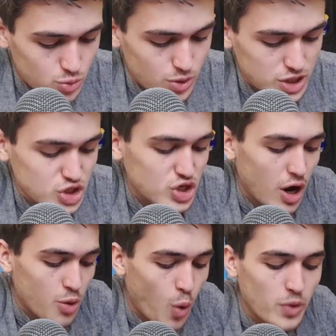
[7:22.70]
which
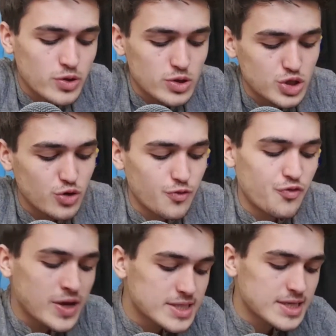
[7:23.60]
I want you to
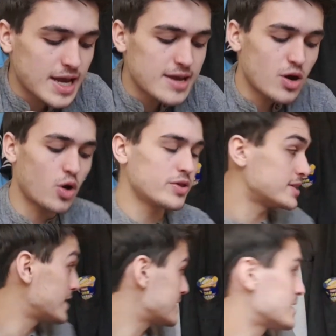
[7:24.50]
fixate on
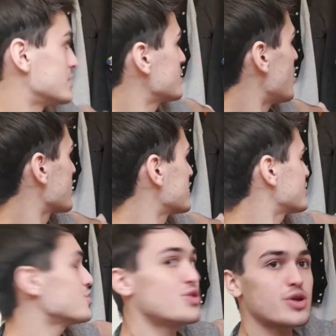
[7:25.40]
a distant target.
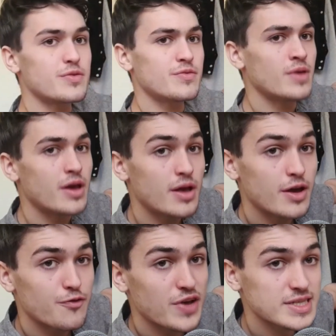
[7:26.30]
So, you can
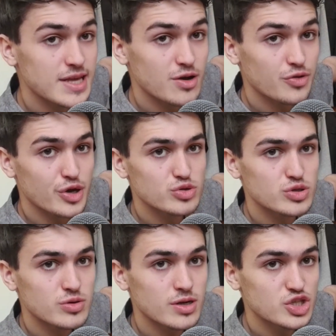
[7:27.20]
fixate on
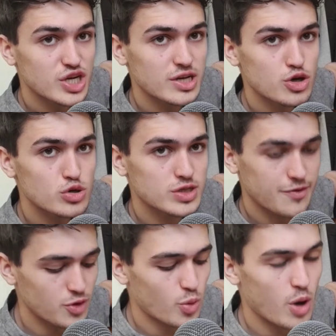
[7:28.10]
those chicken noodles
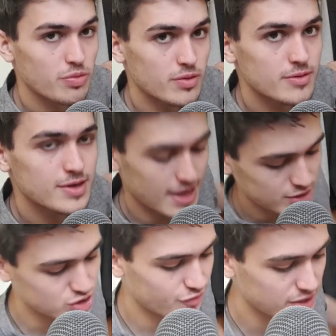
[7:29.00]
if you want. Yeah,
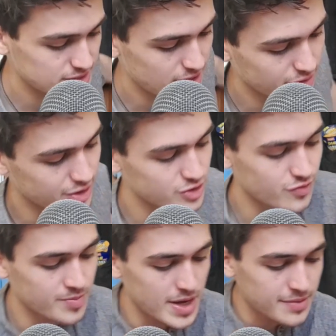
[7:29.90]
just fixate on those
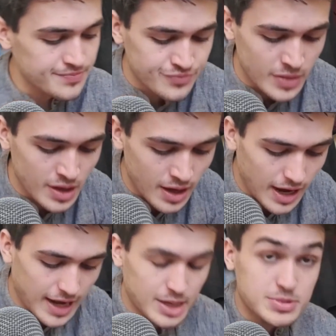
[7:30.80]
for me.
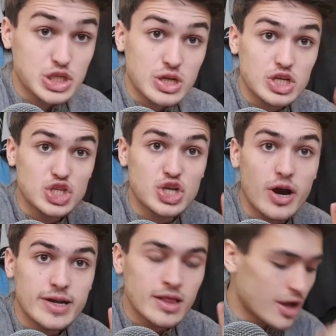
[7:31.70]
And I'm just going to
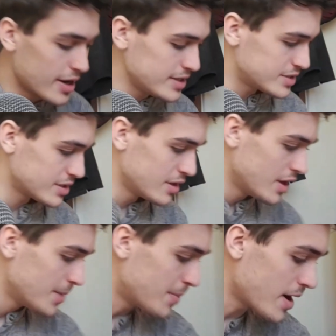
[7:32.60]
shine a light,
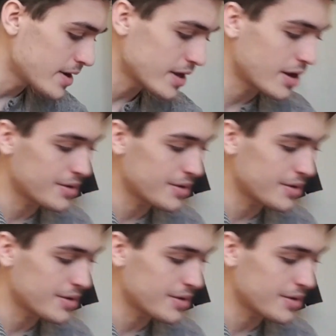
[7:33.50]
my